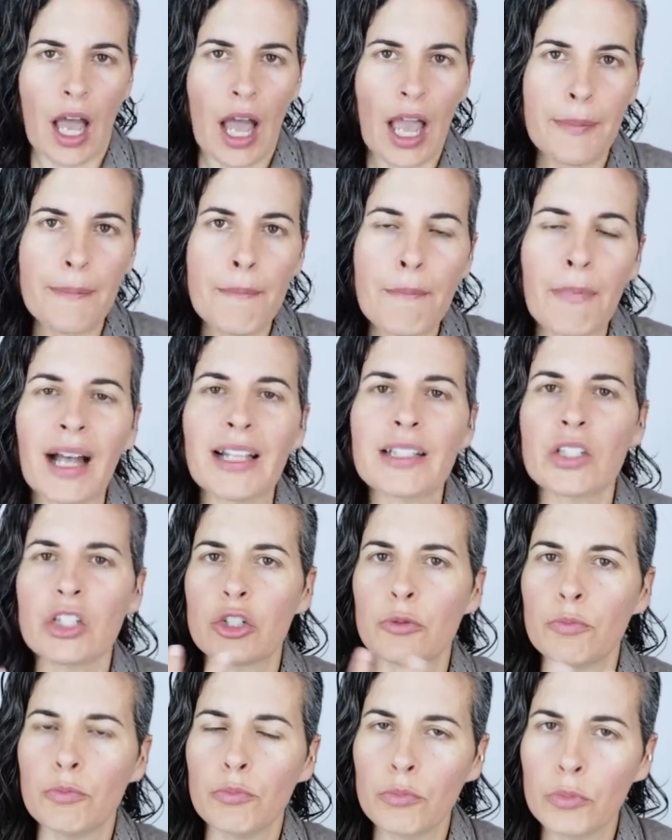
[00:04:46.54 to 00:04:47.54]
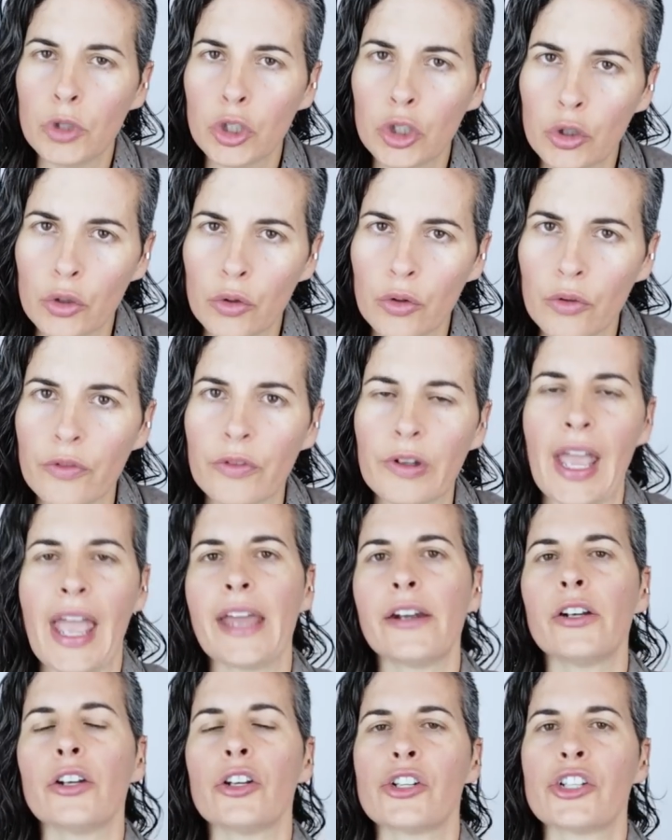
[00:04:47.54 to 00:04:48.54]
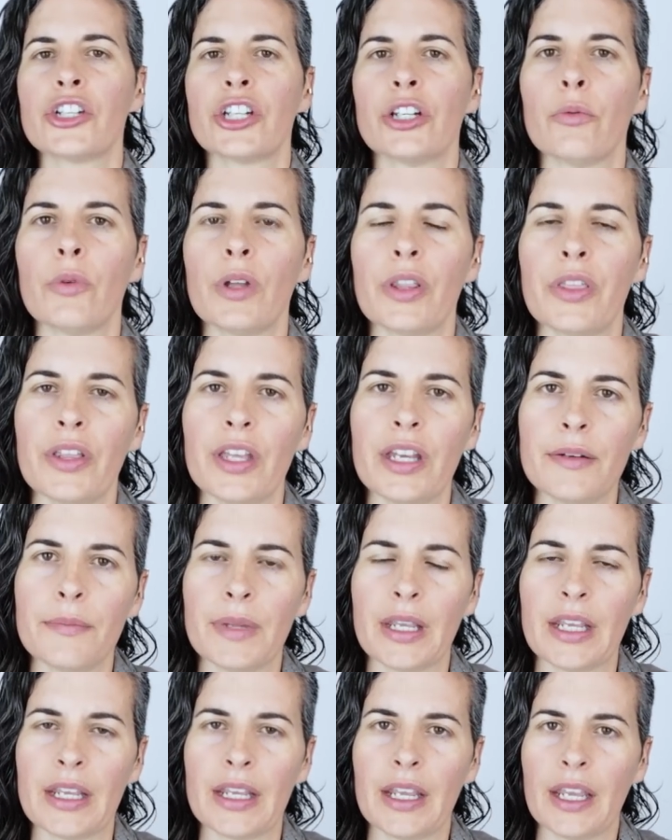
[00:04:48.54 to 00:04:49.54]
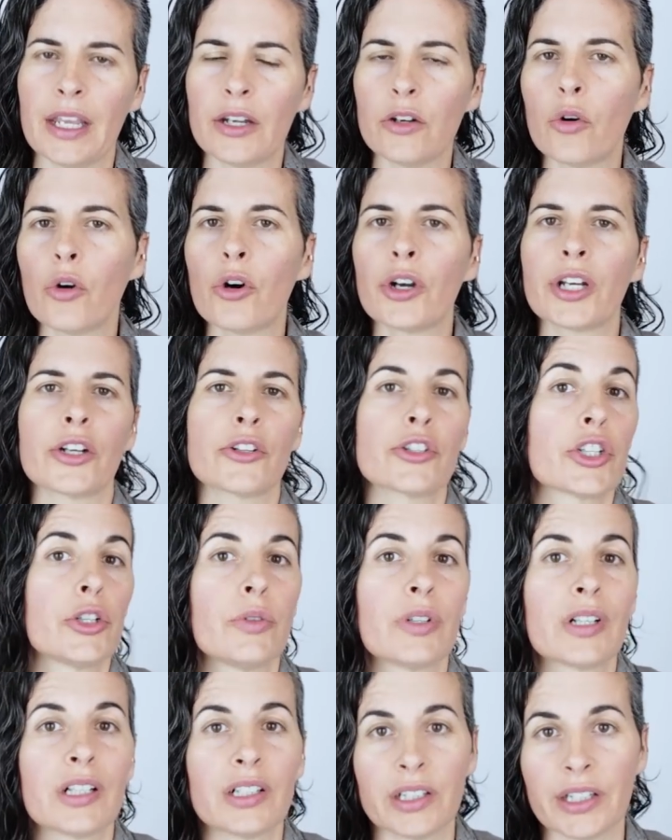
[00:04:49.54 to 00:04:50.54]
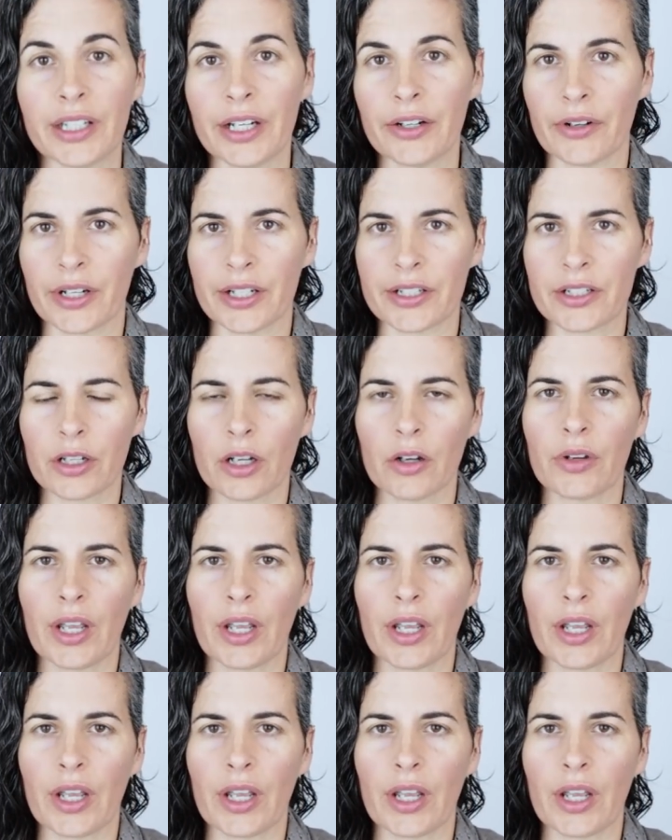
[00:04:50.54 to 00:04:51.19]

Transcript: I must move energy within me in order to clear it.